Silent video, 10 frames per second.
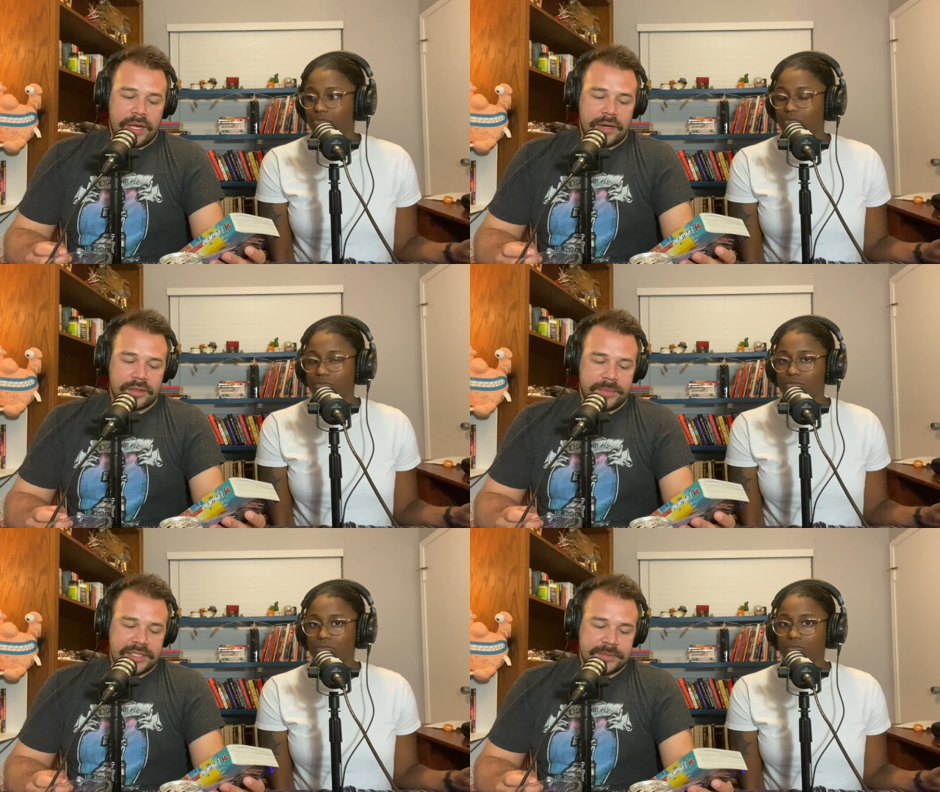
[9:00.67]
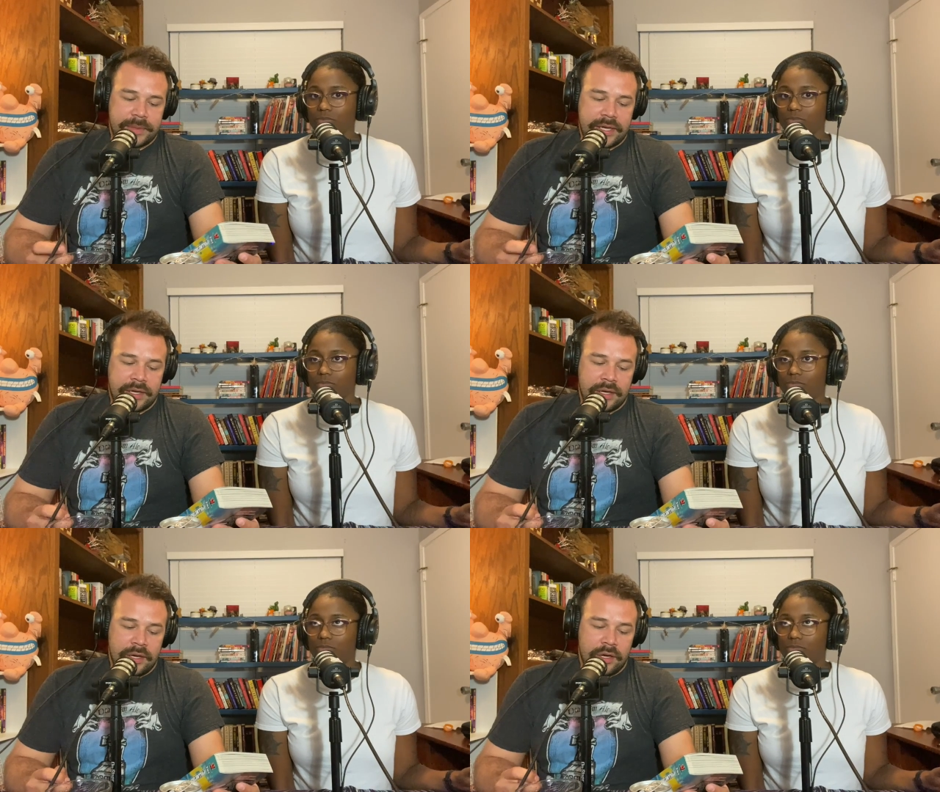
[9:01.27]
Speaker 1: Alchemist
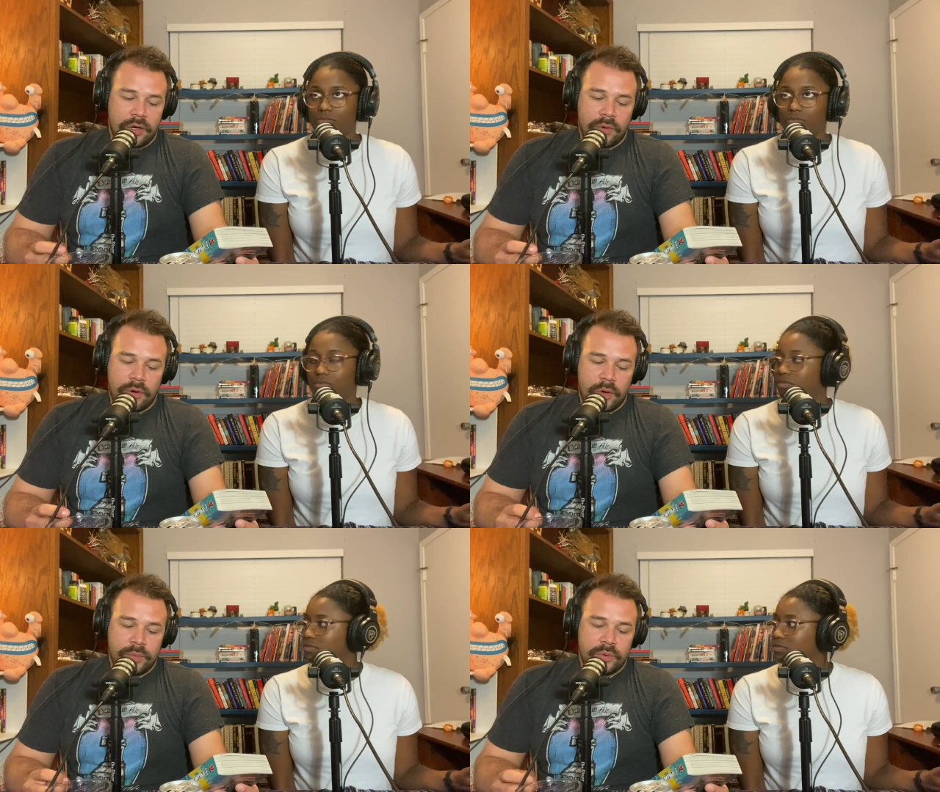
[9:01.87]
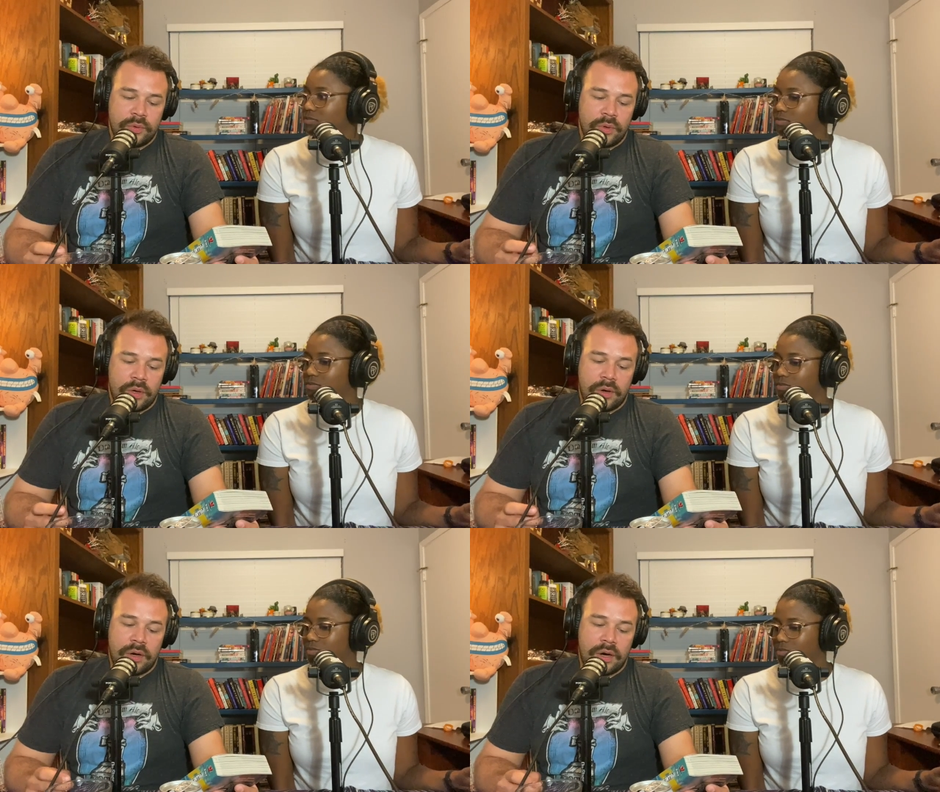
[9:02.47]
by Hiromu
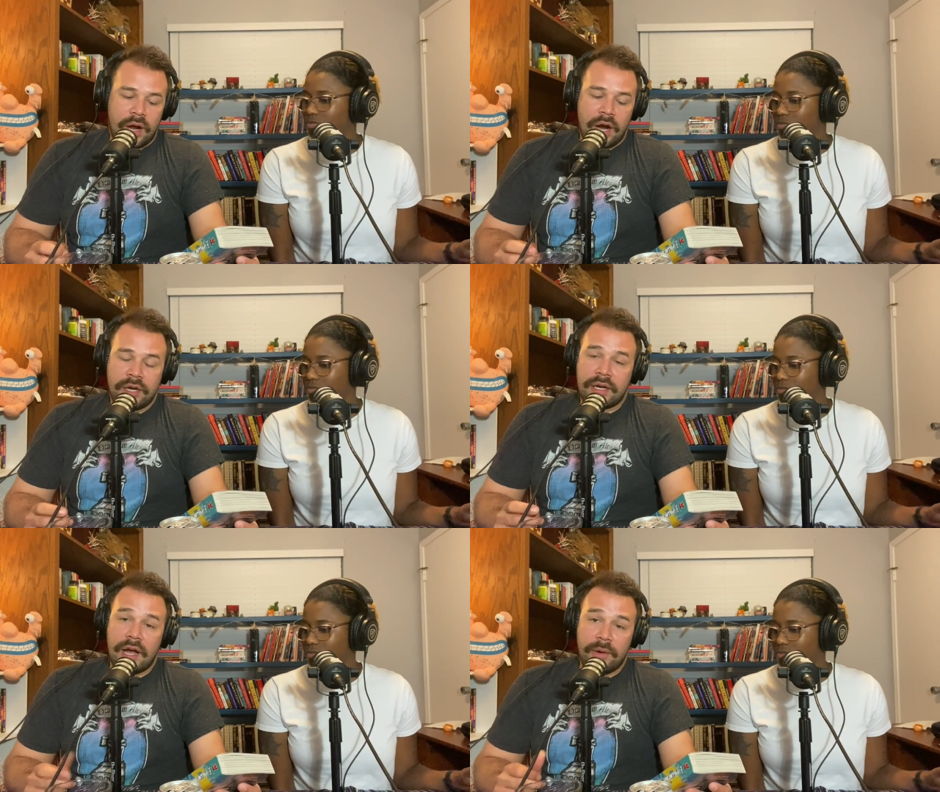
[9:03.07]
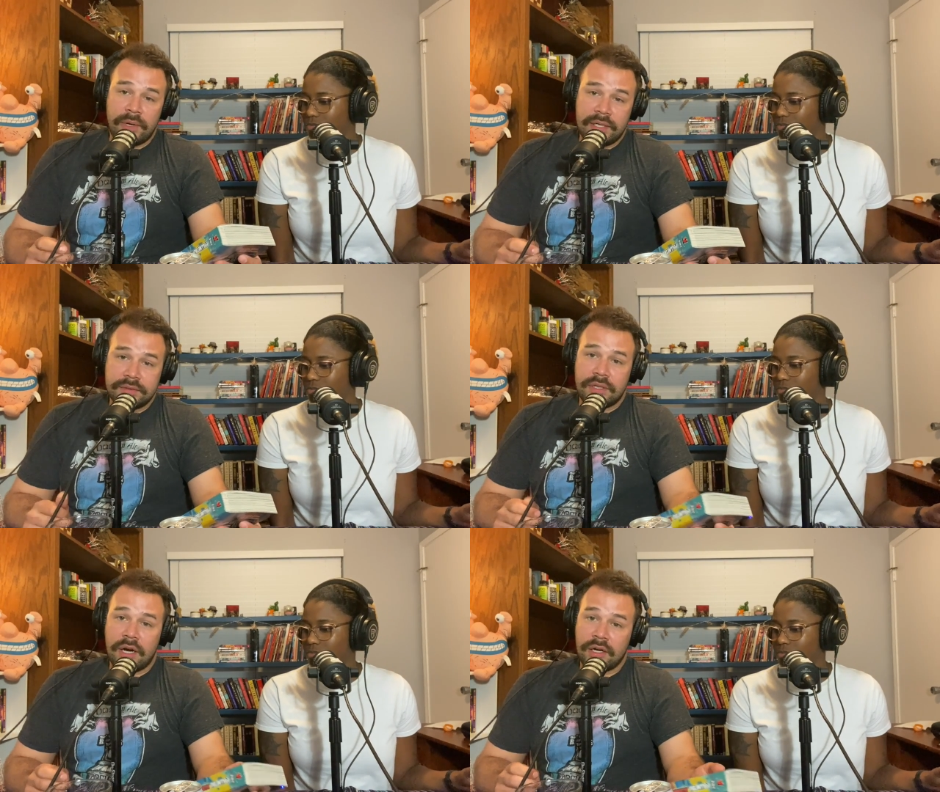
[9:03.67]
or Arakawa,
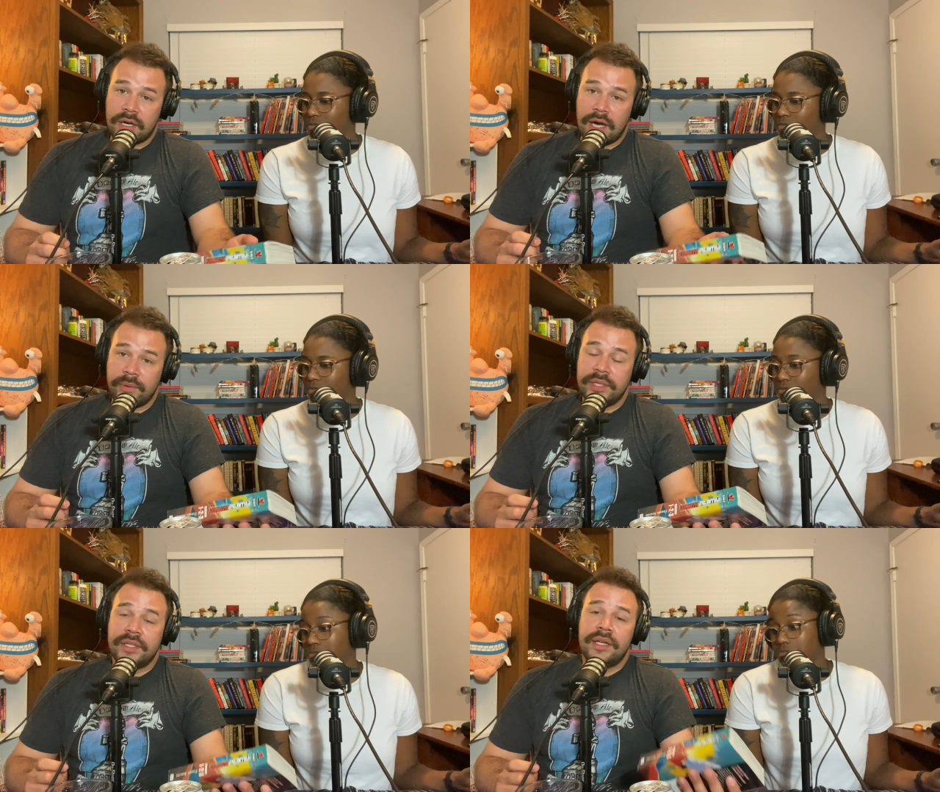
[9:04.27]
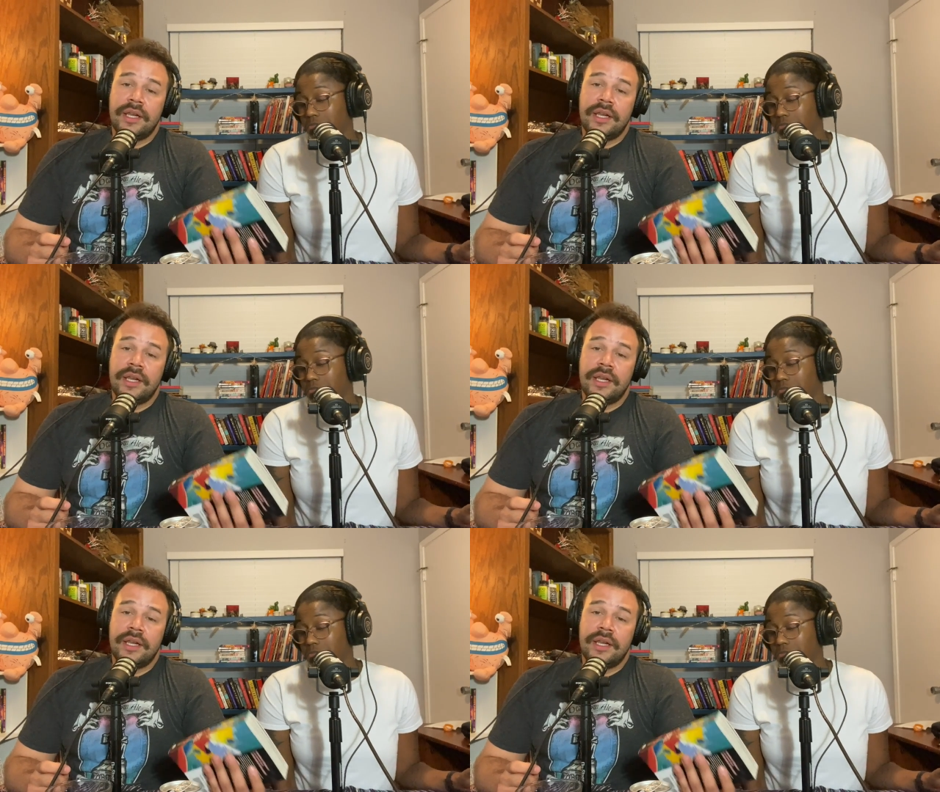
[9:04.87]
Arakawa,